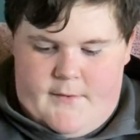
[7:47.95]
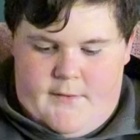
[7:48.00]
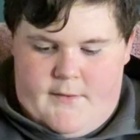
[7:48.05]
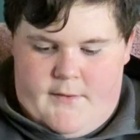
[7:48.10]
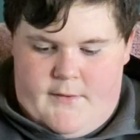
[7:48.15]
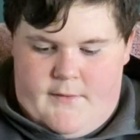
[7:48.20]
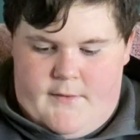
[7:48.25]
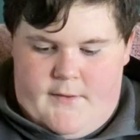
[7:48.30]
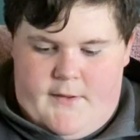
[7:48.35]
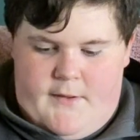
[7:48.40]

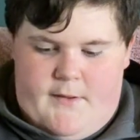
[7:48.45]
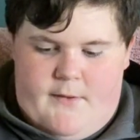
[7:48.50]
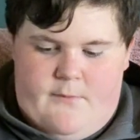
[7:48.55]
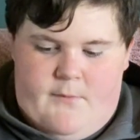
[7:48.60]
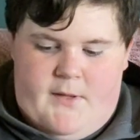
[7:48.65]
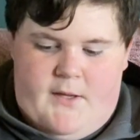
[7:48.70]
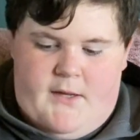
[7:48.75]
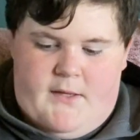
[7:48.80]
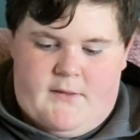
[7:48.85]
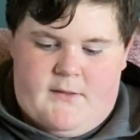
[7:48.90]
And then we
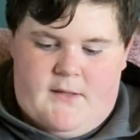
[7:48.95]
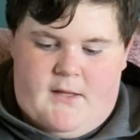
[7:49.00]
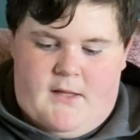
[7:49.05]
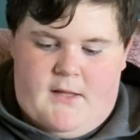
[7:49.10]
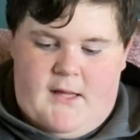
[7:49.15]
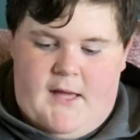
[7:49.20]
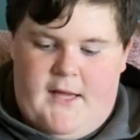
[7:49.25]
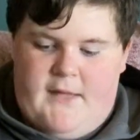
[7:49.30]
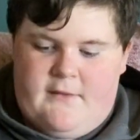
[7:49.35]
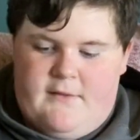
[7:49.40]
got the
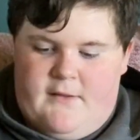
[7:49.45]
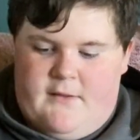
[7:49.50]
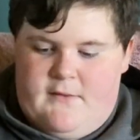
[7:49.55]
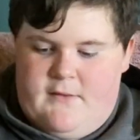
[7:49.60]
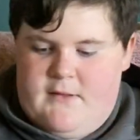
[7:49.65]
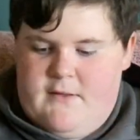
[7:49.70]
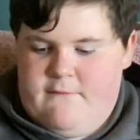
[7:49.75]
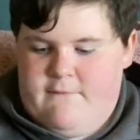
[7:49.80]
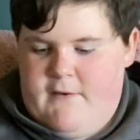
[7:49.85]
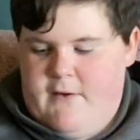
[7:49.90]
classic,
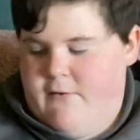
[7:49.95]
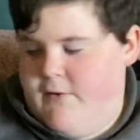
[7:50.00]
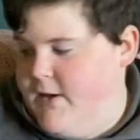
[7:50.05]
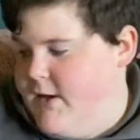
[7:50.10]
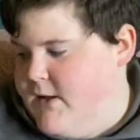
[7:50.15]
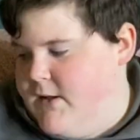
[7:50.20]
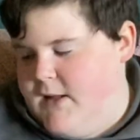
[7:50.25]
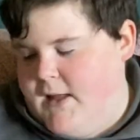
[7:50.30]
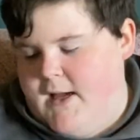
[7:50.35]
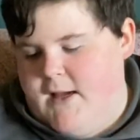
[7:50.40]
the very
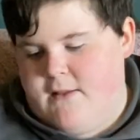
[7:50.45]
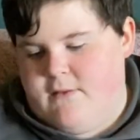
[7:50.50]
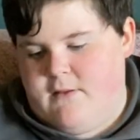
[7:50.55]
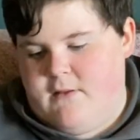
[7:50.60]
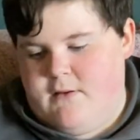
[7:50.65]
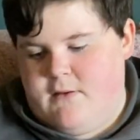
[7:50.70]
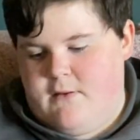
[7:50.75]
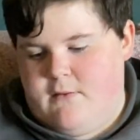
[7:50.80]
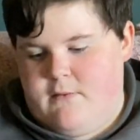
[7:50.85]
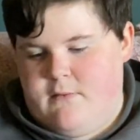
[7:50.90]

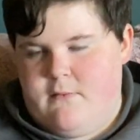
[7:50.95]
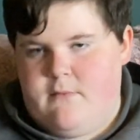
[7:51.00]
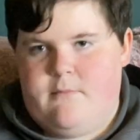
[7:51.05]
classic,